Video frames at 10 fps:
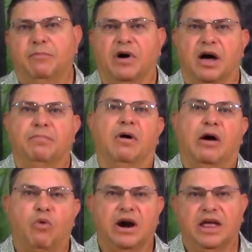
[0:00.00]
up, I
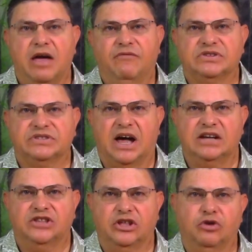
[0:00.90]
want to
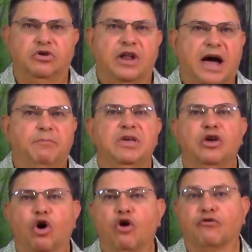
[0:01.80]
emphasize that you not
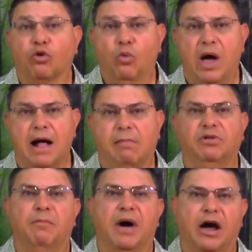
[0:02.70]
be
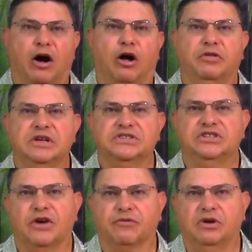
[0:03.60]
overwhelmed by all these
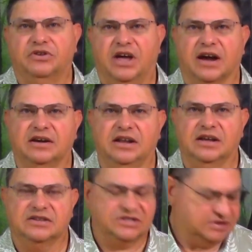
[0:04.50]
different
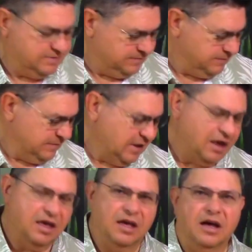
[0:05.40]
techniques.
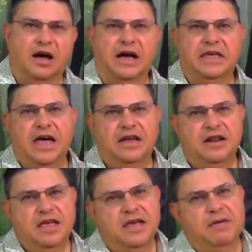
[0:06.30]

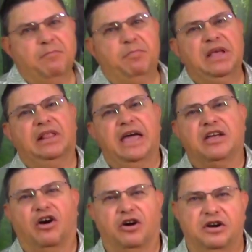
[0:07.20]
Again, be like
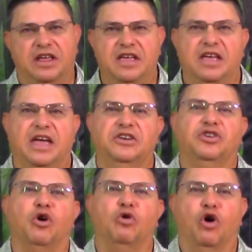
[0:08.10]
Arnie and
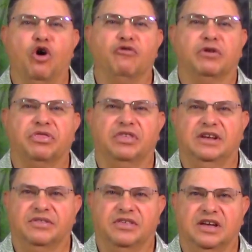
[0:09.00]
don't
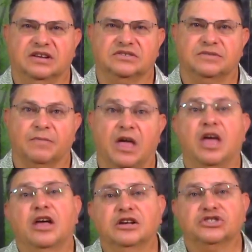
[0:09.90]
overthink things.
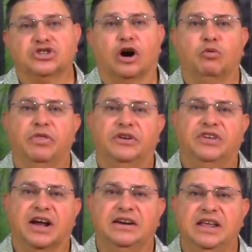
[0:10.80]
Start with the
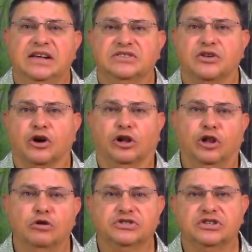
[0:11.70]
techniques that are
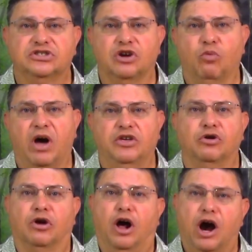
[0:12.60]
closest to what
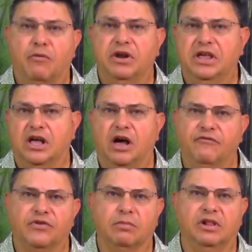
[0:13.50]
you're already
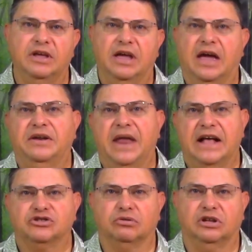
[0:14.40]
comfortably and
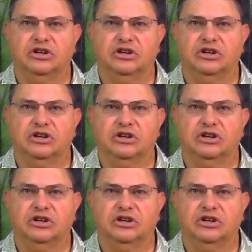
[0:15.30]
naturally